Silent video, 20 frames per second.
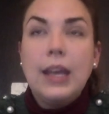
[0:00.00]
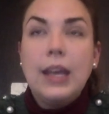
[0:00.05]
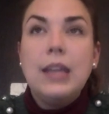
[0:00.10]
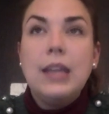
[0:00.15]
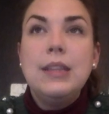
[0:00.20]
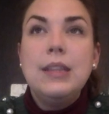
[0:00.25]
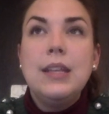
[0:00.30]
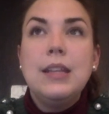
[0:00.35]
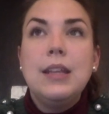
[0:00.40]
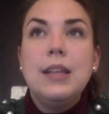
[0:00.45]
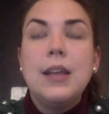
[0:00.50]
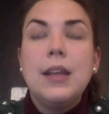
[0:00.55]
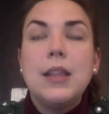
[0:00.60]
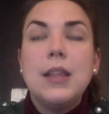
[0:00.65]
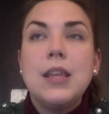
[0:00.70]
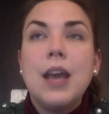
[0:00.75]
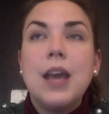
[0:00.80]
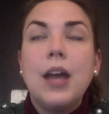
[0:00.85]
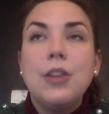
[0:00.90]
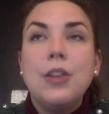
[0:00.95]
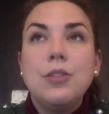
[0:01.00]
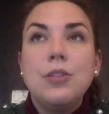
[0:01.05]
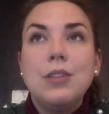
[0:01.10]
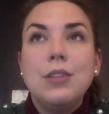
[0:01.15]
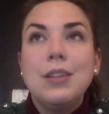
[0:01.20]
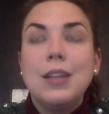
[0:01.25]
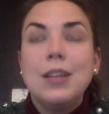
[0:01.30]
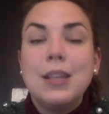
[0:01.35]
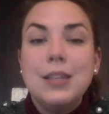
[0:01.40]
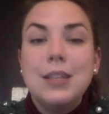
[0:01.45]
And then the other
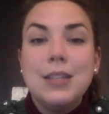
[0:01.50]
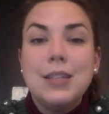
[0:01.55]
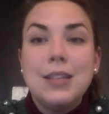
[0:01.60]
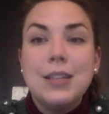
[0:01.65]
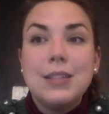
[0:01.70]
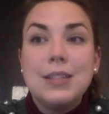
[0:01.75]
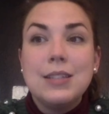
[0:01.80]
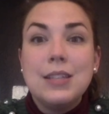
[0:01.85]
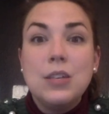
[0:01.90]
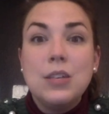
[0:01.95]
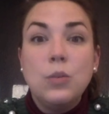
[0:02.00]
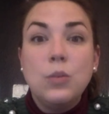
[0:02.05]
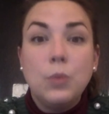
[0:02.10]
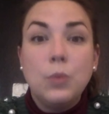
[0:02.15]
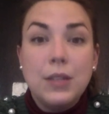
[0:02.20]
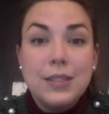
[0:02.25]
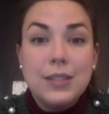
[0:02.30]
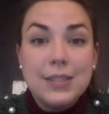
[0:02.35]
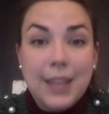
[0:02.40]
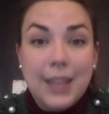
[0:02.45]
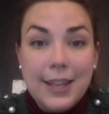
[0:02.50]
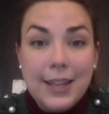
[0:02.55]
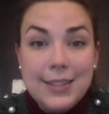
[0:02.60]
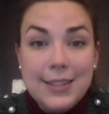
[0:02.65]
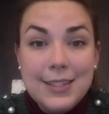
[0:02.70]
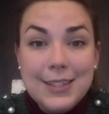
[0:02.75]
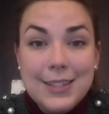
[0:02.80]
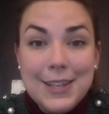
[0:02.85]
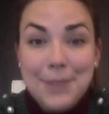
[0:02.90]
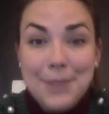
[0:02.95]
thing that he does is he
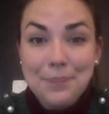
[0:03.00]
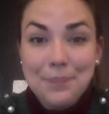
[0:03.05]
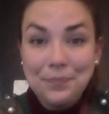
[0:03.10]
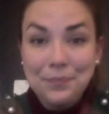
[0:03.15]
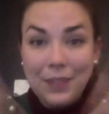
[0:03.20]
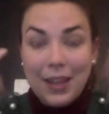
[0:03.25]
resizes it